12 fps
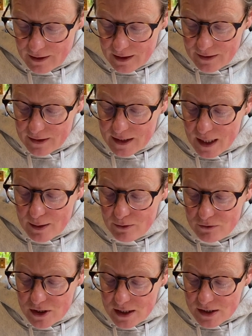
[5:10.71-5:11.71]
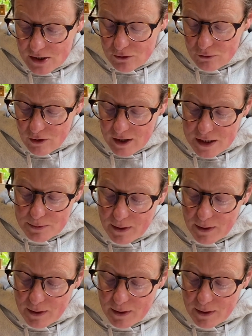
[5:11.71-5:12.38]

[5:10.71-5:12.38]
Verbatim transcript: In the name of Jesus Christ,